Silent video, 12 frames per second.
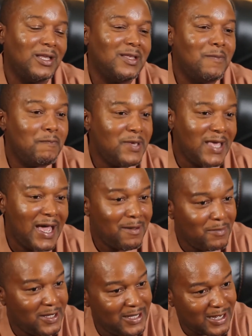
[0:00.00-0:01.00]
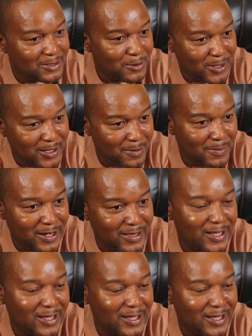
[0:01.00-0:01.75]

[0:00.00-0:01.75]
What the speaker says: The PIB they are talking about